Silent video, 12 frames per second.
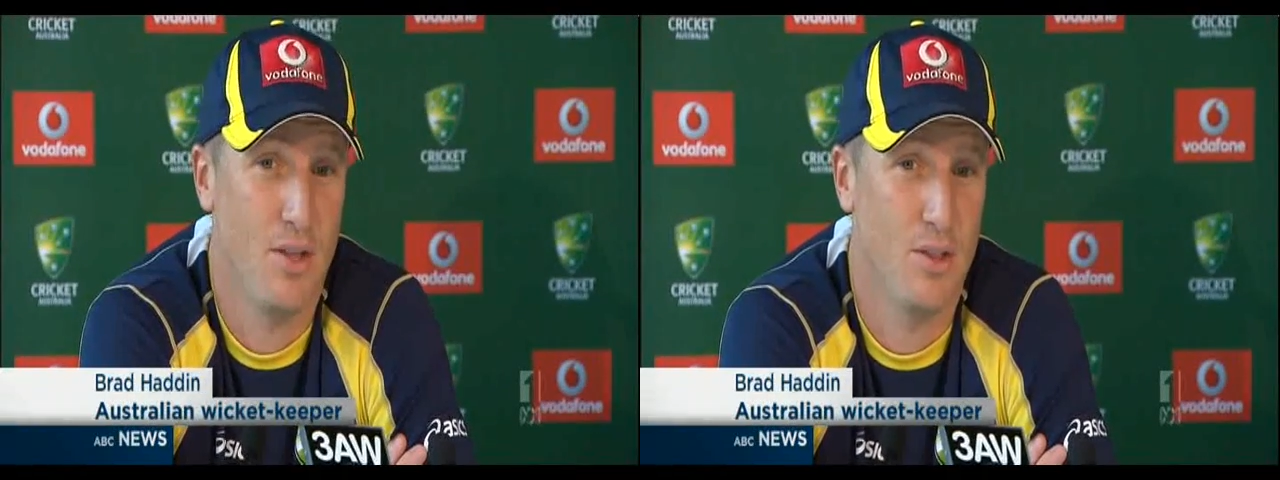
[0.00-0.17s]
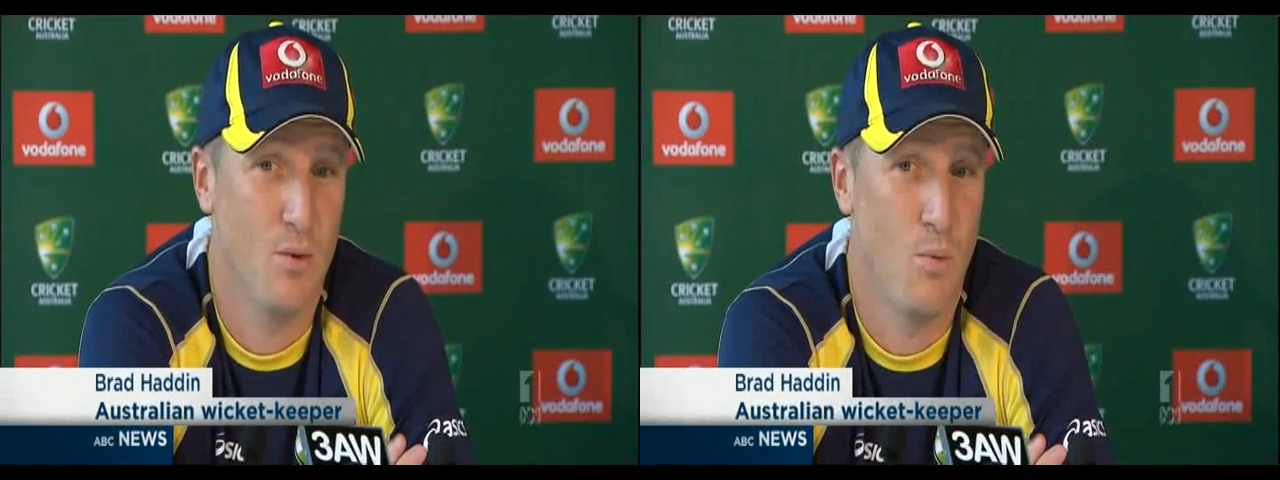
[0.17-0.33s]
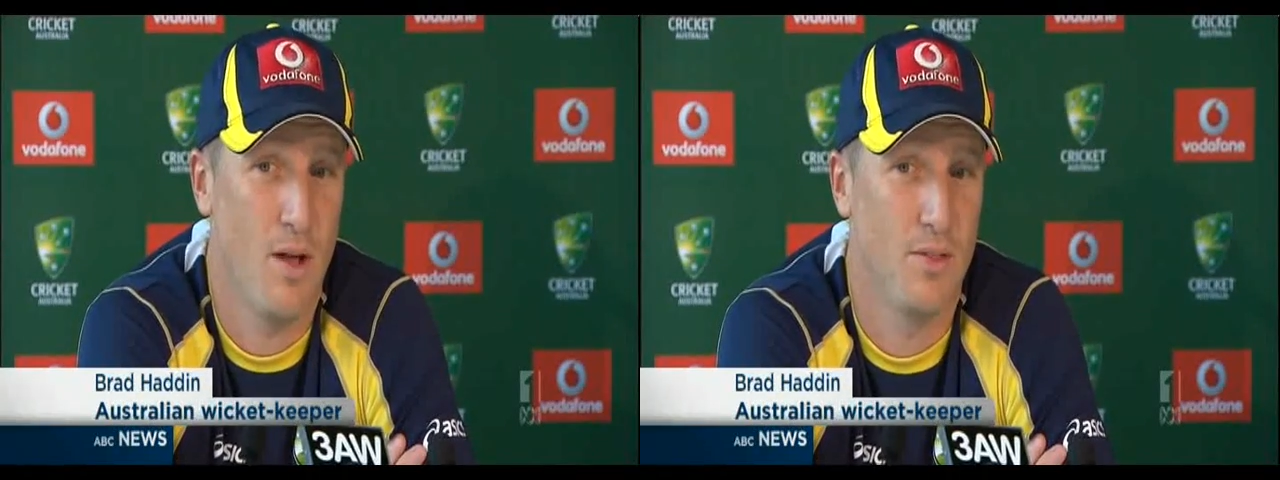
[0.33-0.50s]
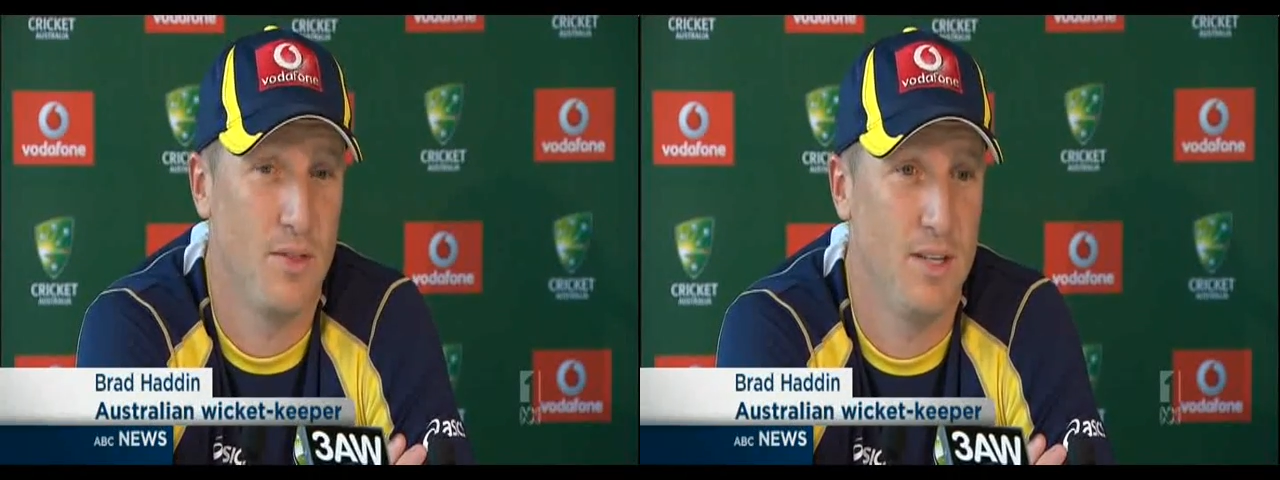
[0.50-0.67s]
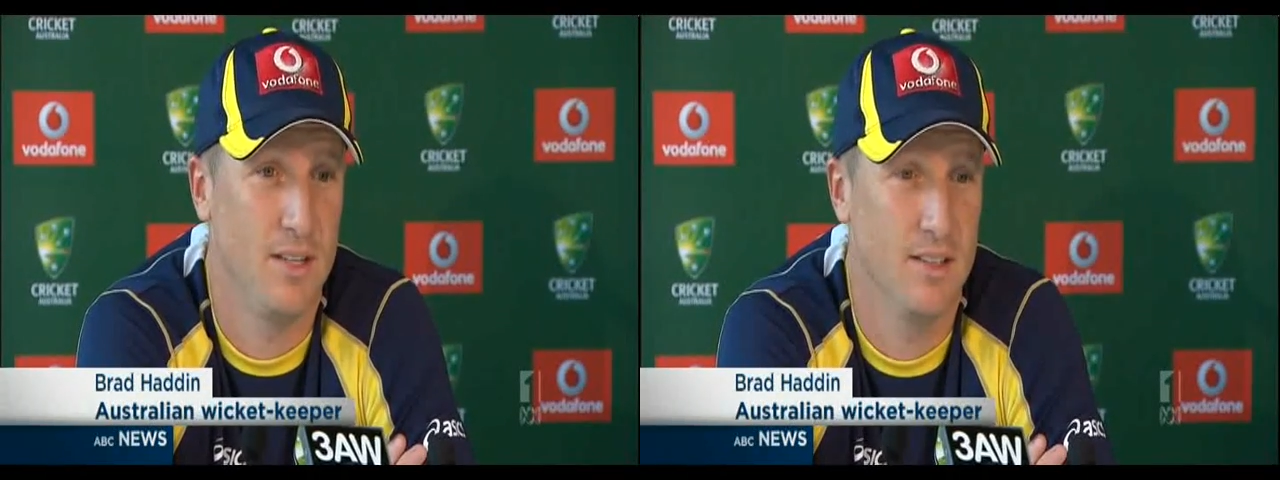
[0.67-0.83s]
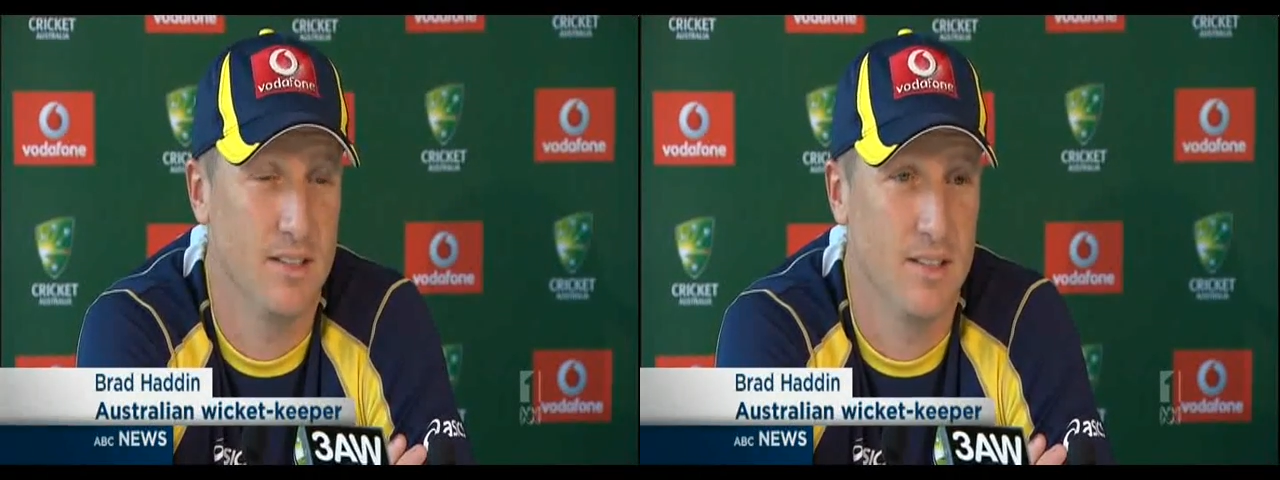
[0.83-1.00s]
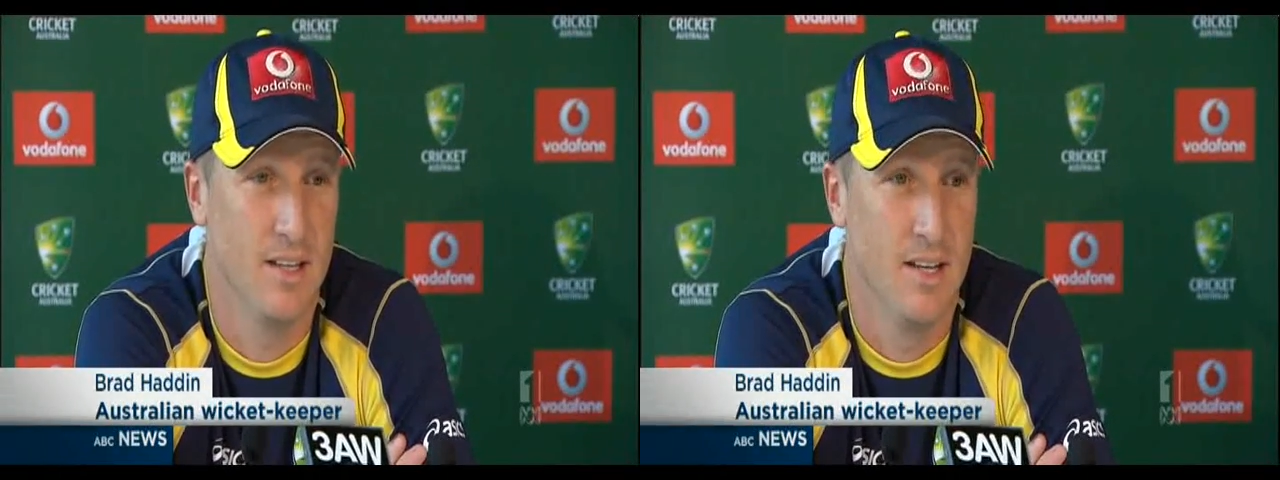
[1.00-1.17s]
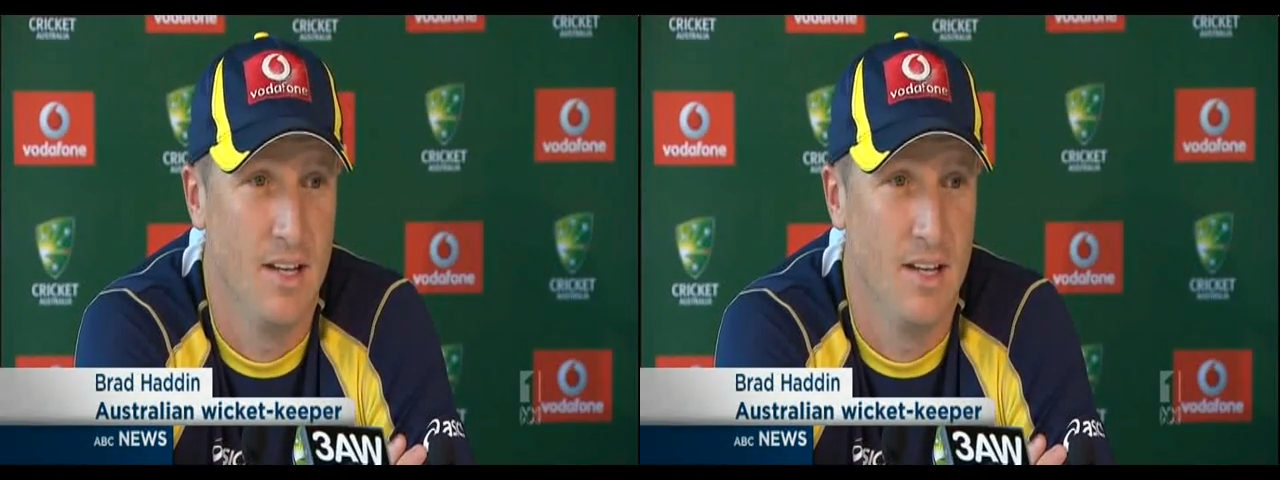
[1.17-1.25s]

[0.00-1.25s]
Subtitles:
I think the one thing that